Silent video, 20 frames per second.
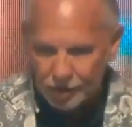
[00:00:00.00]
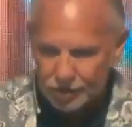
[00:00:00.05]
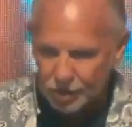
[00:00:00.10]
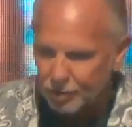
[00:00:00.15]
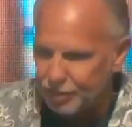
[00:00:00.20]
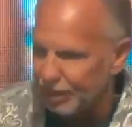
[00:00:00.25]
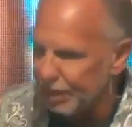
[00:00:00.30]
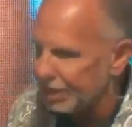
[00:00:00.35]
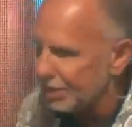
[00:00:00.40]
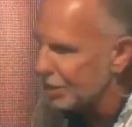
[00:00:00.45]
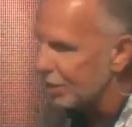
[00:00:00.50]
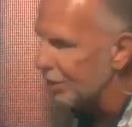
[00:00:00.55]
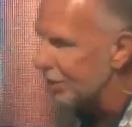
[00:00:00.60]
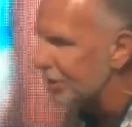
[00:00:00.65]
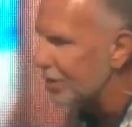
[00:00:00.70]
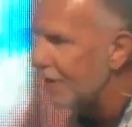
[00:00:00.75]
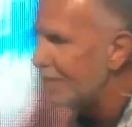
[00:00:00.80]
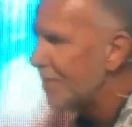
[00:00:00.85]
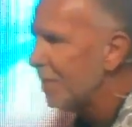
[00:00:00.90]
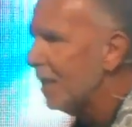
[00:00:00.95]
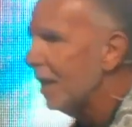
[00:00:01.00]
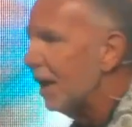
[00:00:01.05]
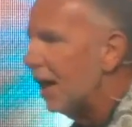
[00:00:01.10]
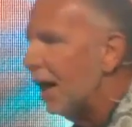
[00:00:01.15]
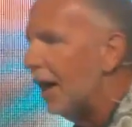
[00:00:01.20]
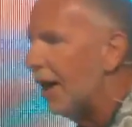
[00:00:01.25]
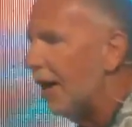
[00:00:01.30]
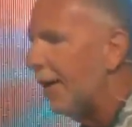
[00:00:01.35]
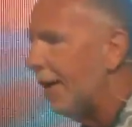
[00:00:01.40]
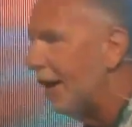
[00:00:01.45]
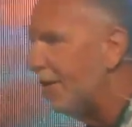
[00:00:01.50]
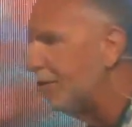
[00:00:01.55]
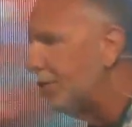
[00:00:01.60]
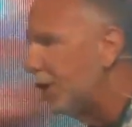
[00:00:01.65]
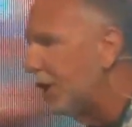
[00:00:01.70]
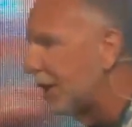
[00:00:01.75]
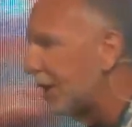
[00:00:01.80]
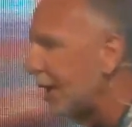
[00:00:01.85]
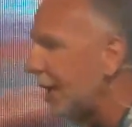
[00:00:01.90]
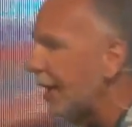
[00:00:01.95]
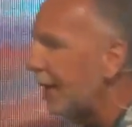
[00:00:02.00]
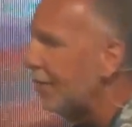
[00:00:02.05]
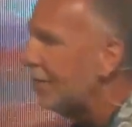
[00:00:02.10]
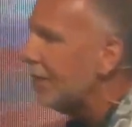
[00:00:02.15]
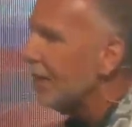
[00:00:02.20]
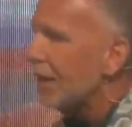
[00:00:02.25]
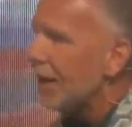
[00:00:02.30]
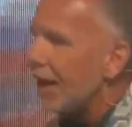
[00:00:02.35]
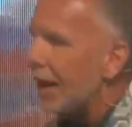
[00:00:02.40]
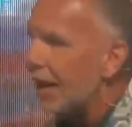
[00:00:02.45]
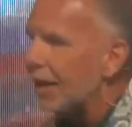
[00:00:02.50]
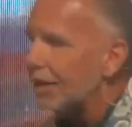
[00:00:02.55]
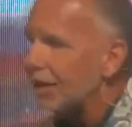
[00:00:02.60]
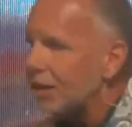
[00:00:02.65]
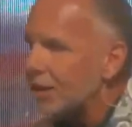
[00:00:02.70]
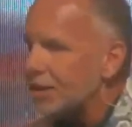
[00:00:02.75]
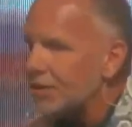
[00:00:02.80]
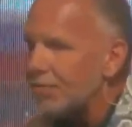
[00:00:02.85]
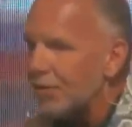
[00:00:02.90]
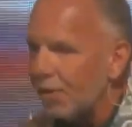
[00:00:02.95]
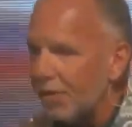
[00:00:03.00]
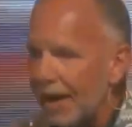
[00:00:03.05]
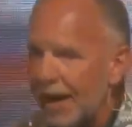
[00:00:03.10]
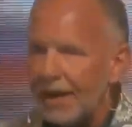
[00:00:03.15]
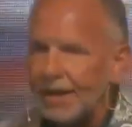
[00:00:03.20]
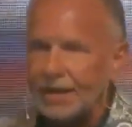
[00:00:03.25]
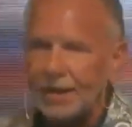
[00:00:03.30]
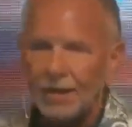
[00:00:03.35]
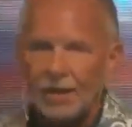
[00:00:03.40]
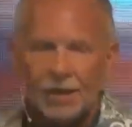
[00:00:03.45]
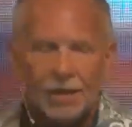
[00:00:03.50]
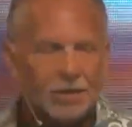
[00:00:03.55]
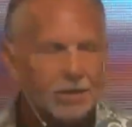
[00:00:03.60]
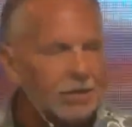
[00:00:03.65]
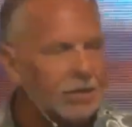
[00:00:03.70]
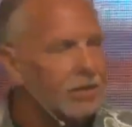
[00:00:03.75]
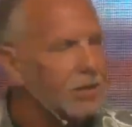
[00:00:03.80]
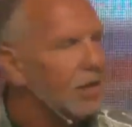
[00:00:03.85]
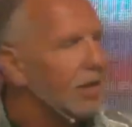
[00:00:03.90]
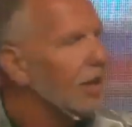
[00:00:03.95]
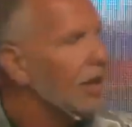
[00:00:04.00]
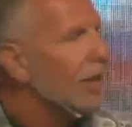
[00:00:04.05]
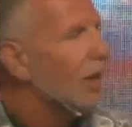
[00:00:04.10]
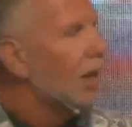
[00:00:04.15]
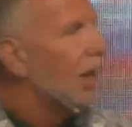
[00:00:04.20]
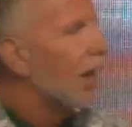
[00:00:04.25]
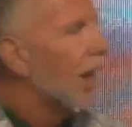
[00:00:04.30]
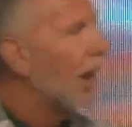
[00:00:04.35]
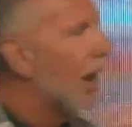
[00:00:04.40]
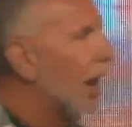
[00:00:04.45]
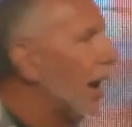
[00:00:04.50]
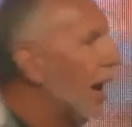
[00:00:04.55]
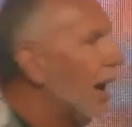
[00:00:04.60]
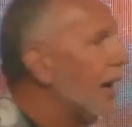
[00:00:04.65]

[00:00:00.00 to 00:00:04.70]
epistles uh, of looking at this miraculous uh,